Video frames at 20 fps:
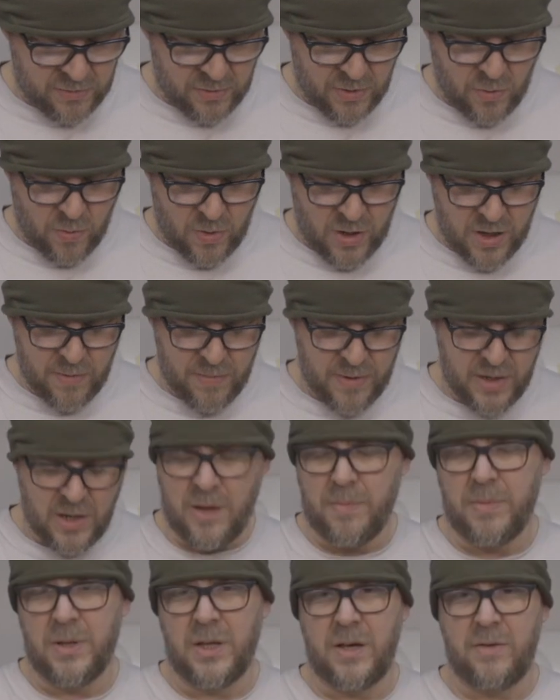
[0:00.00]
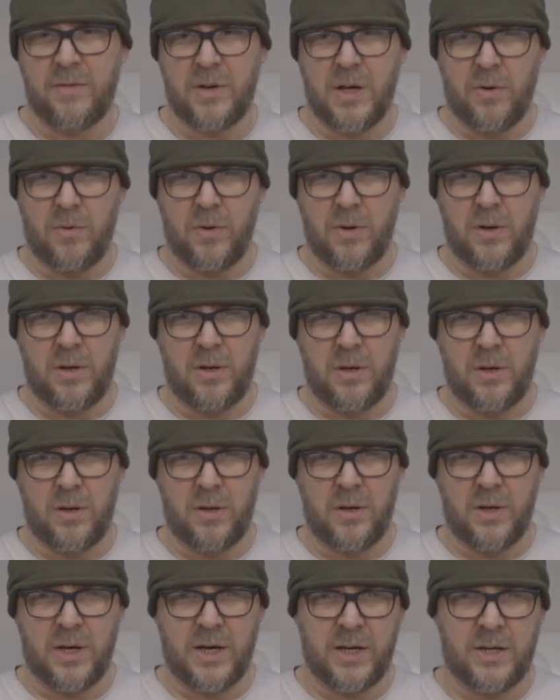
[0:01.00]
a requirement, I believe, now on
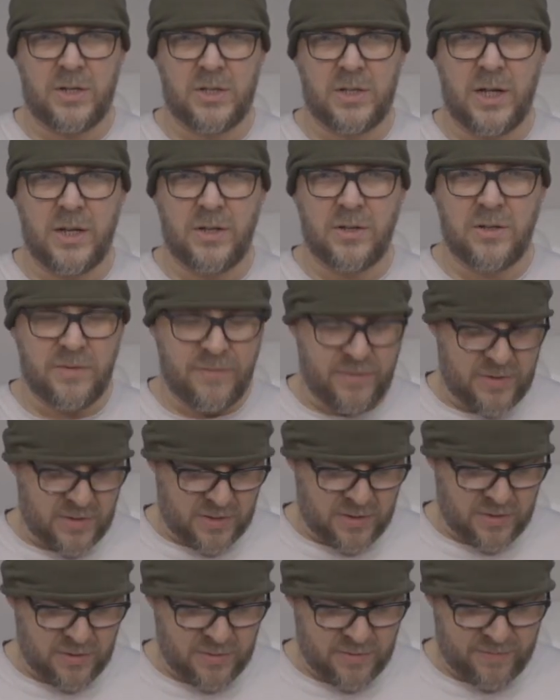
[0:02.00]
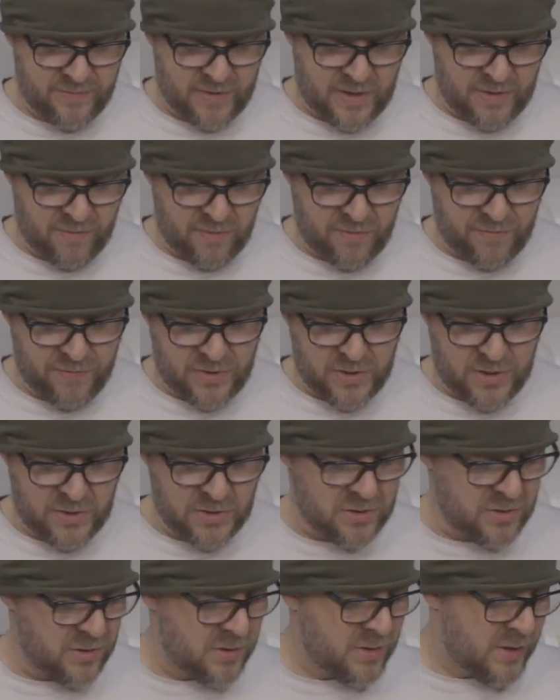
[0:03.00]
the higher standards for the
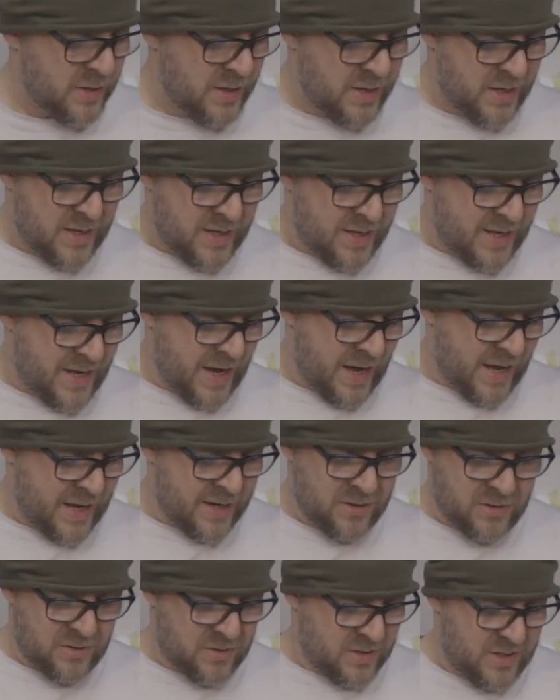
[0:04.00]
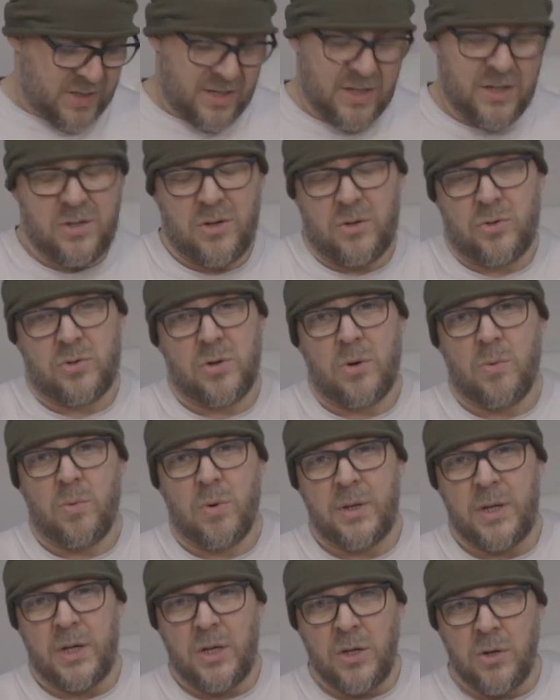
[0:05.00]
501st. And it is also
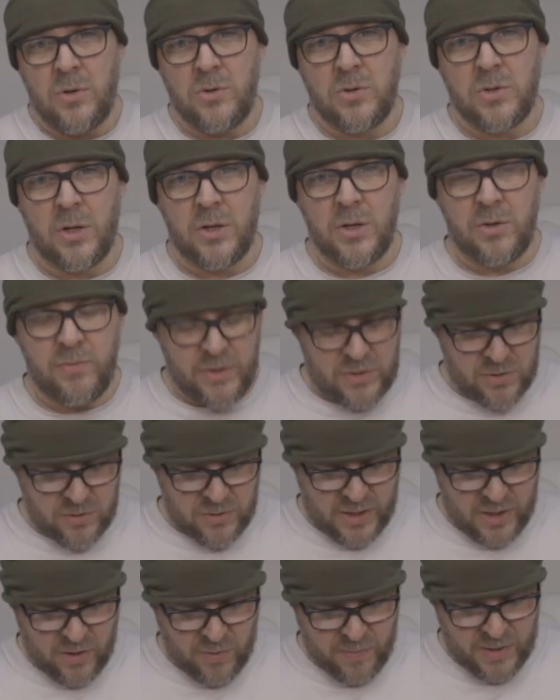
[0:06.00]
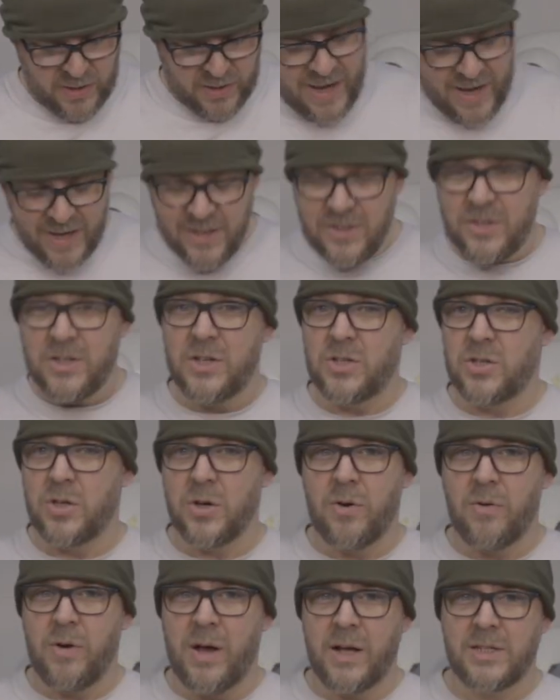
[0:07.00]
what they used on the original helmet. Is this the
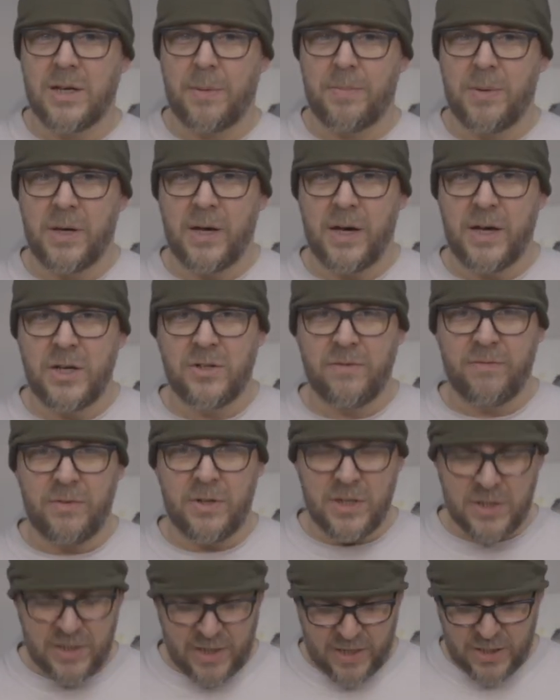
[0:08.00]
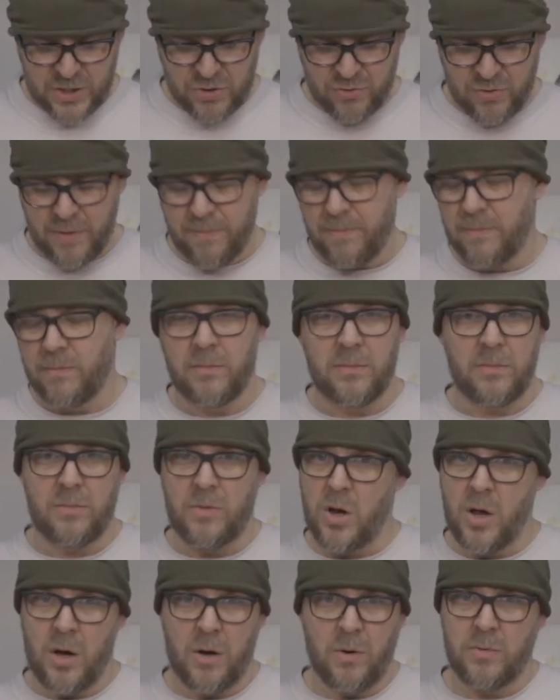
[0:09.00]
correct application for this kind of trim?
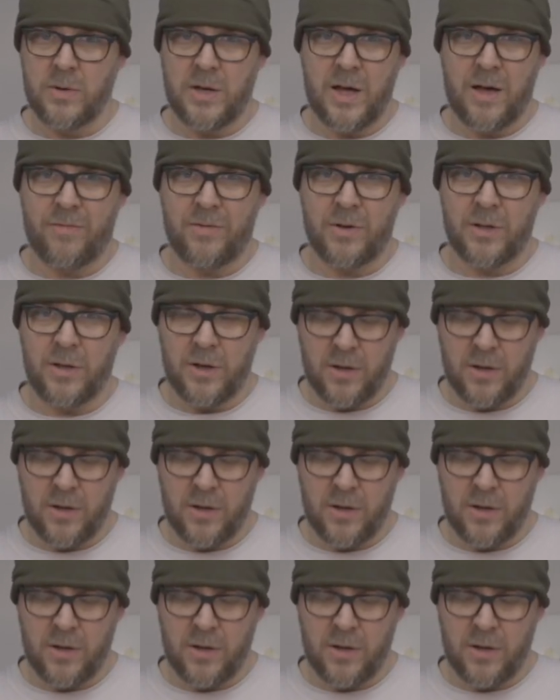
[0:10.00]
No, definitely